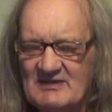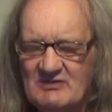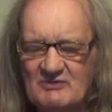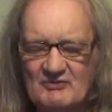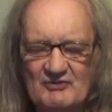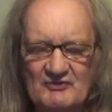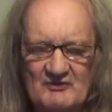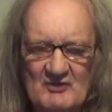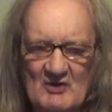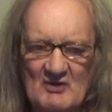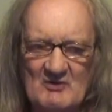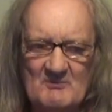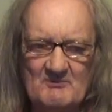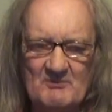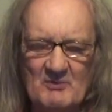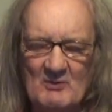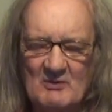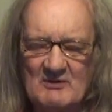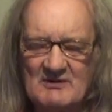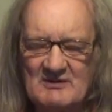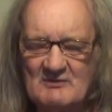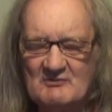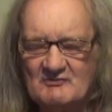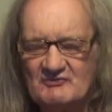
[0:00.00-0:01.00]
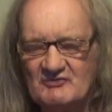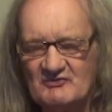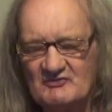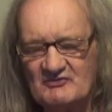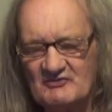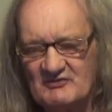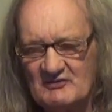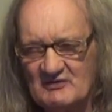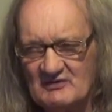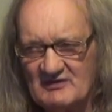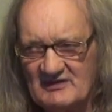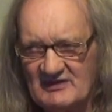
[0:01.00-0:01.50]
You throw a ball, it will just
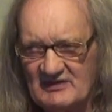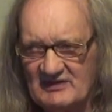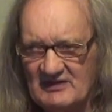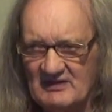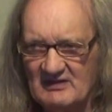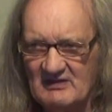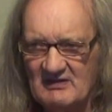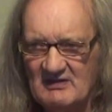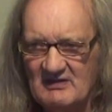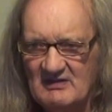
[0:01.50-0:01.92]
look at you.